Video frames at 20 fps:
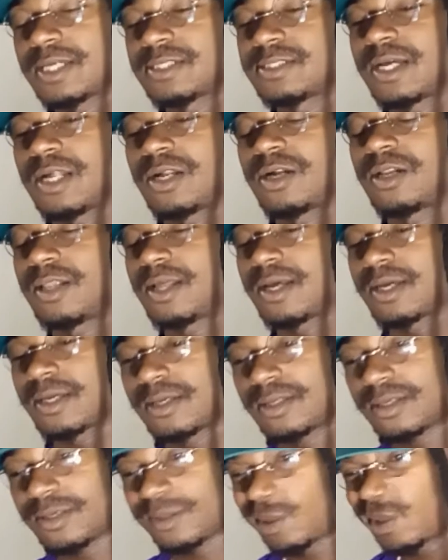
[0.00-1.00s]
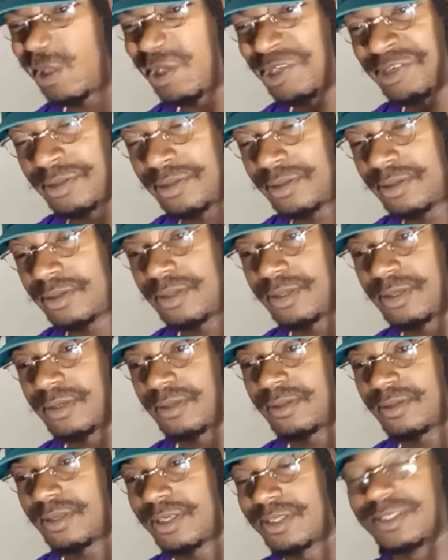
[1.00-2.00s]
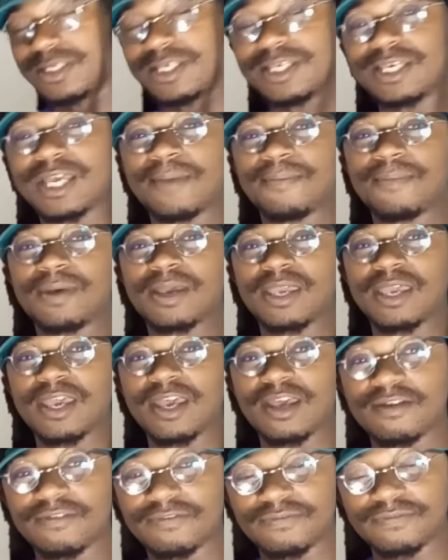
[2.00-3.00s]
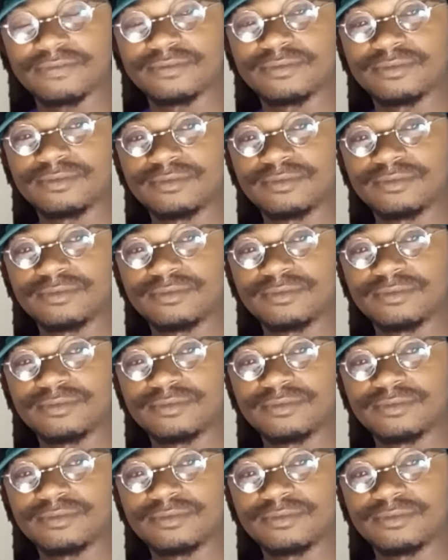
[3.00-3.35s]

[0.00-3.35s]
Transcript: Tyler Lockett. And DK Metcalf.